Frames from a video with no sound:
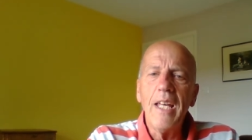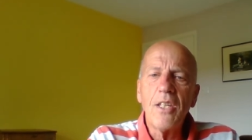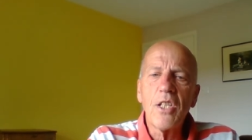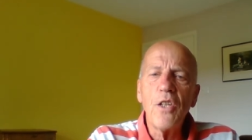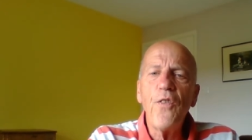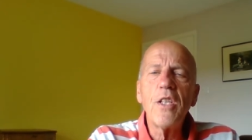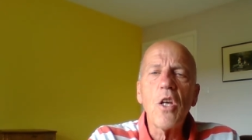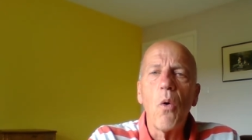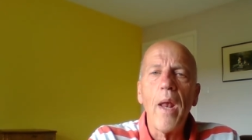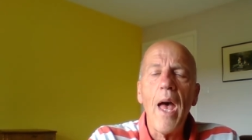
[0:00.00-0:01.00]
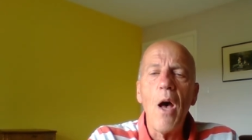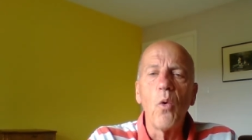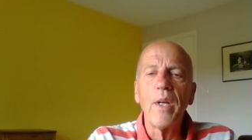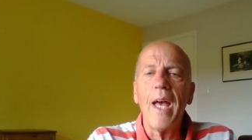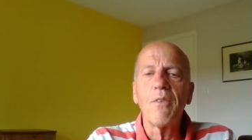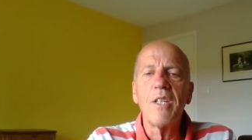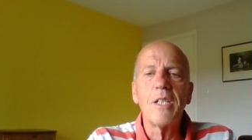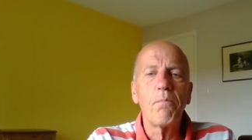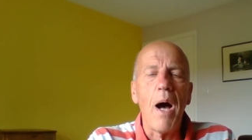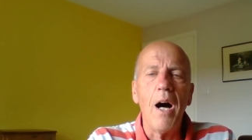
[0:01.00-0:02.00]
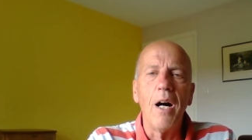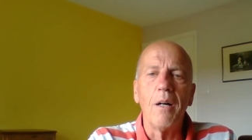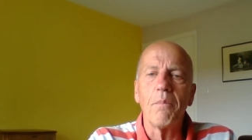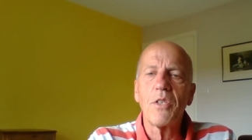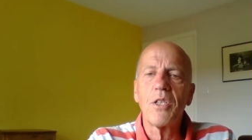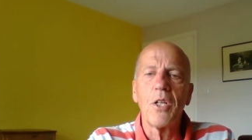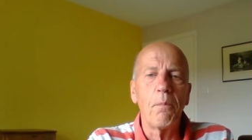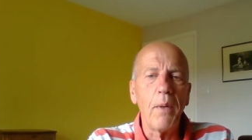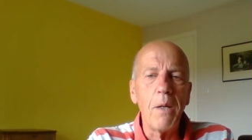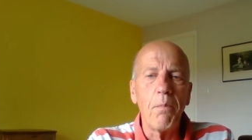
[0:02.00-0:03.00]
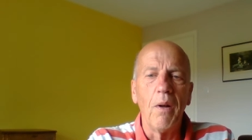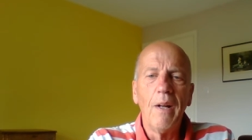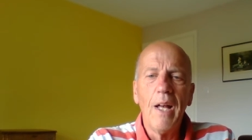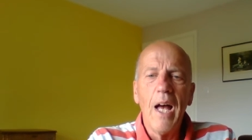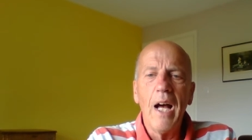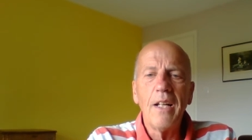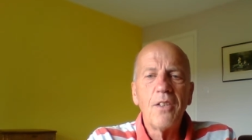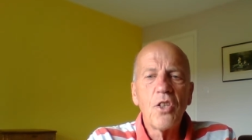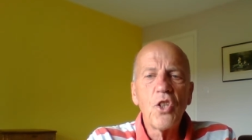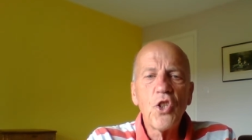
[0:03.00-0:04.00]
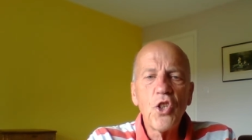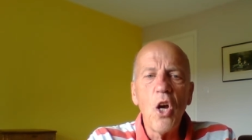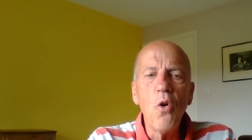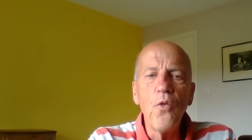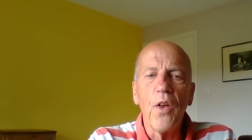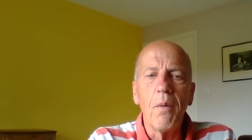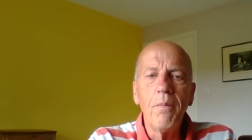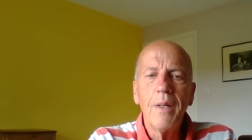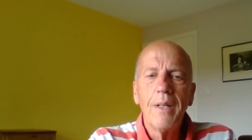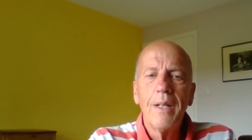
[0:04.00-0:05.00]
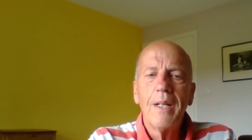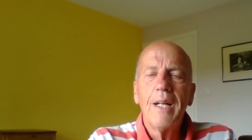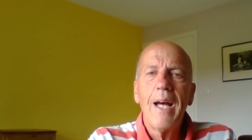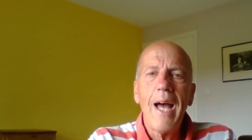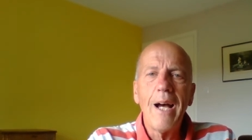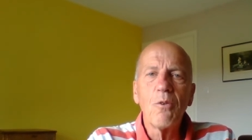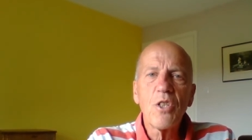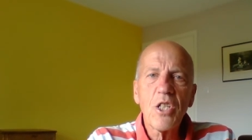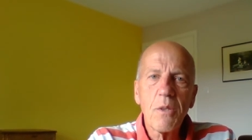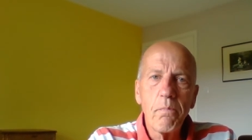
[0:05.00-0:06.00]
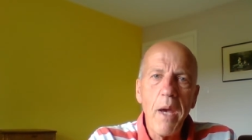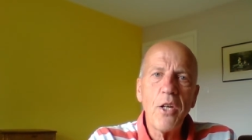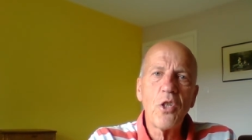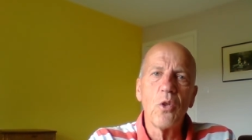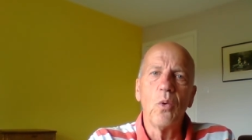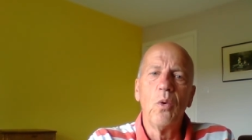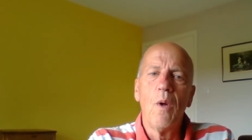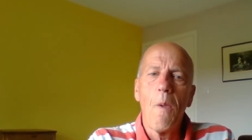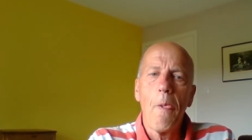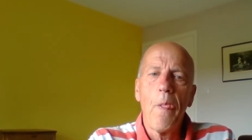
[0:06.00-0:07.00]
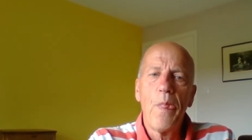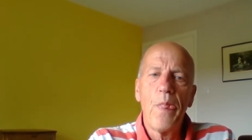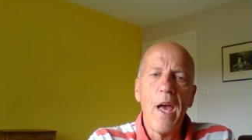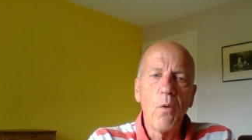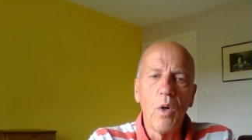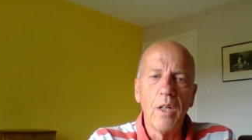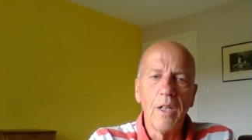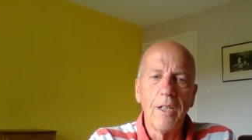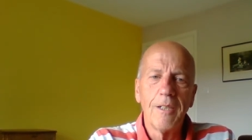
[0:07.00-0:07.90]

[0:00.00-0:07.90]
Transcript: It's as if he's holding out his palms to the people uh, to show them how special they were.